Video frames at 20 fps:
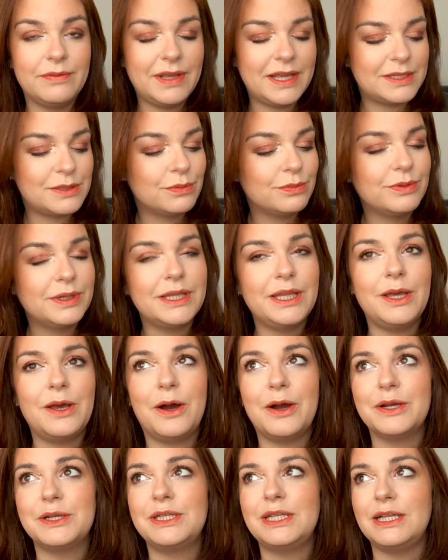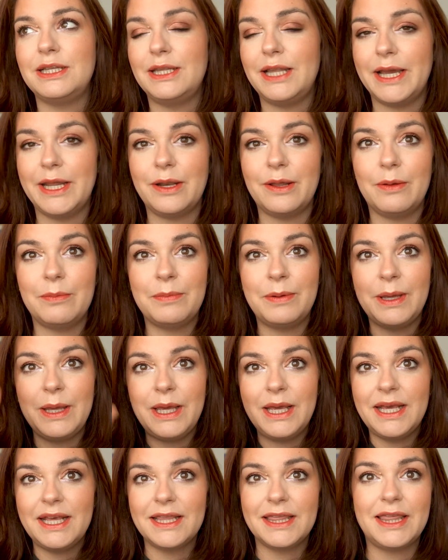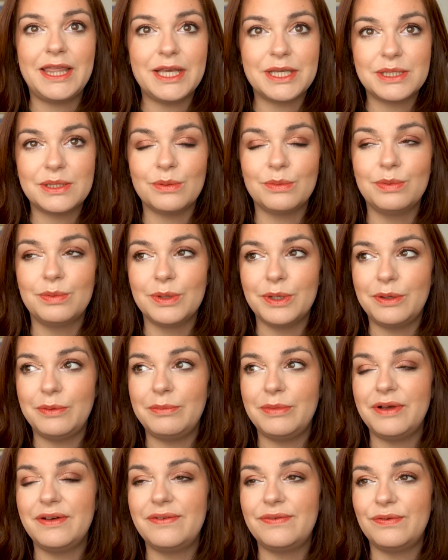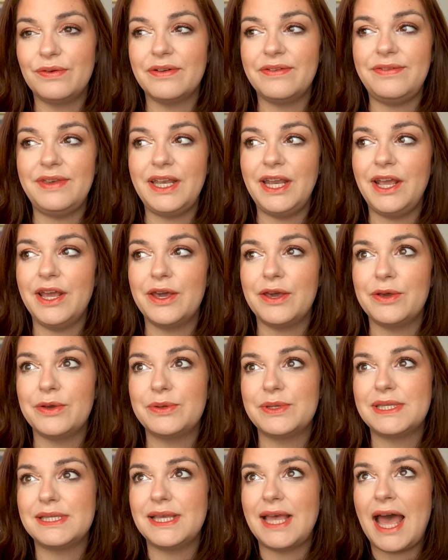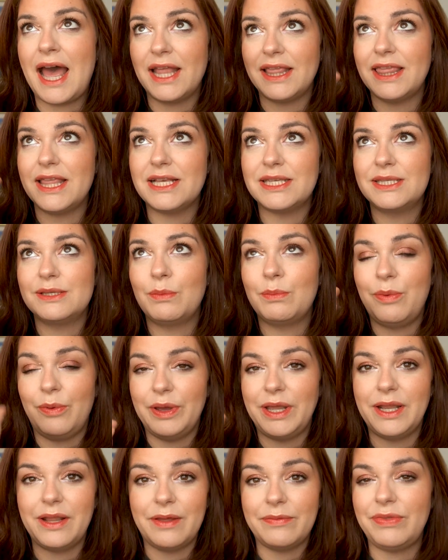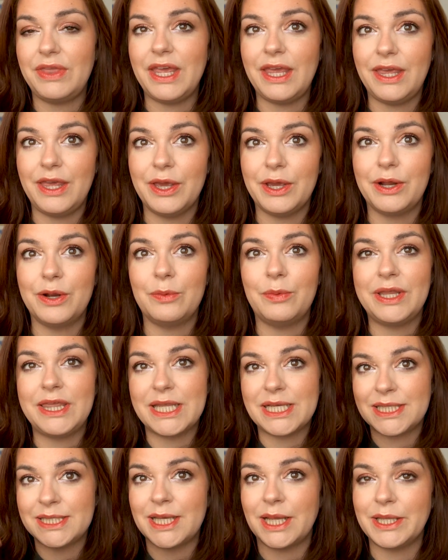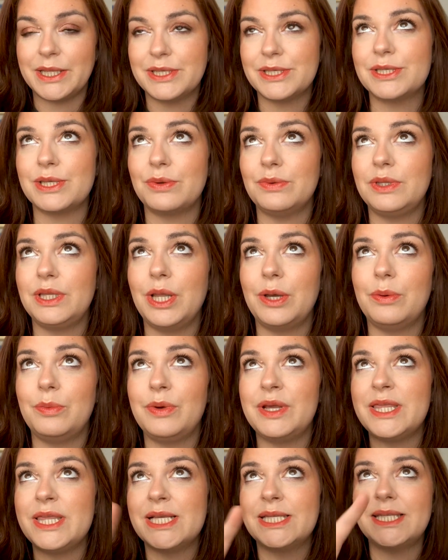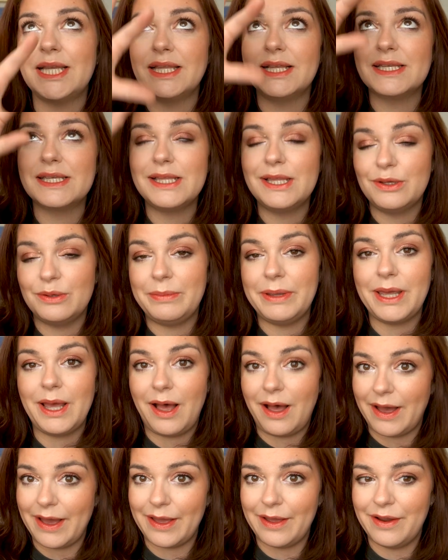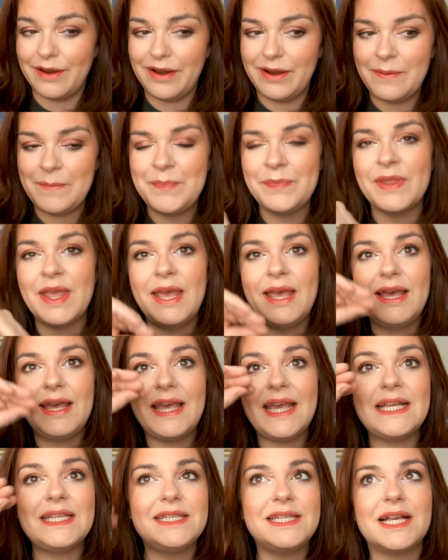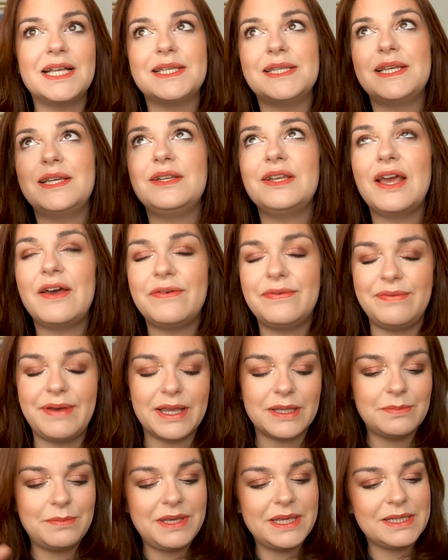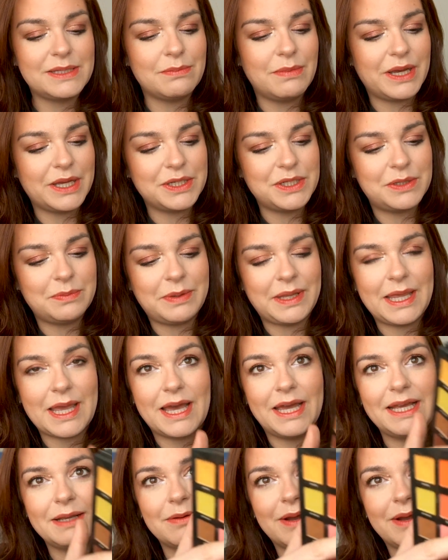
It's really hard to light up this room for videos at this point of the year when the sun is so low. When the sun is a little bit higher, it doesn't affect me as much. But yeah,